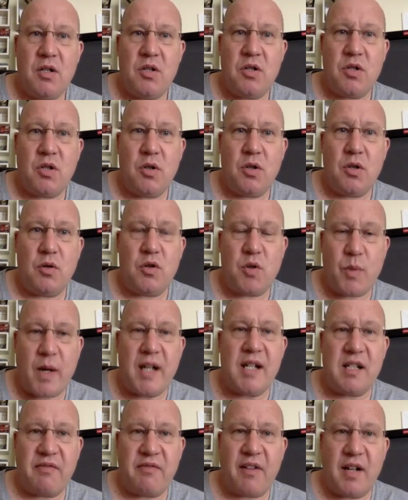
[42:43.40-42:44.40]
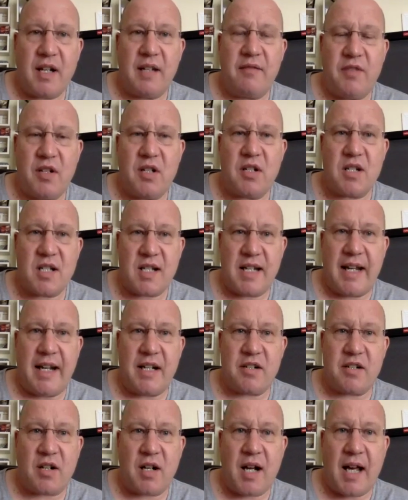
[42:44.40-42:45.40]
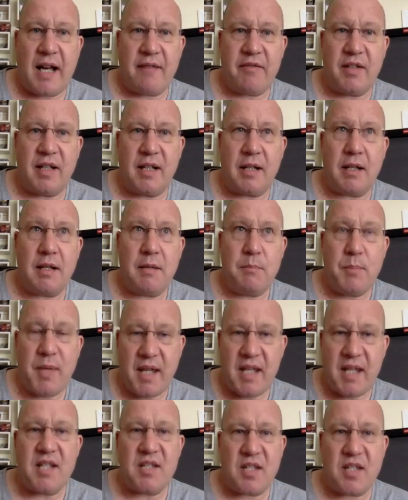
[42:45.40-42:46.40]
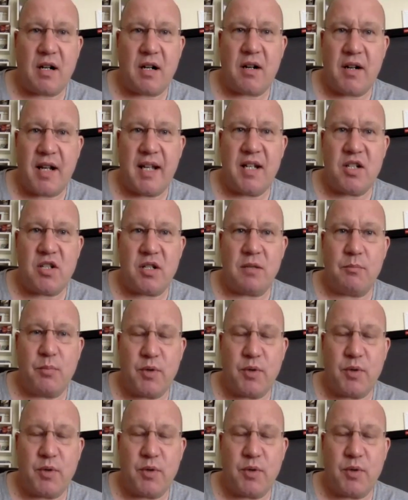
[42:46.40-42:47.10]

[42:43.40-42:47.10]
to 25 years later having peace in our nation.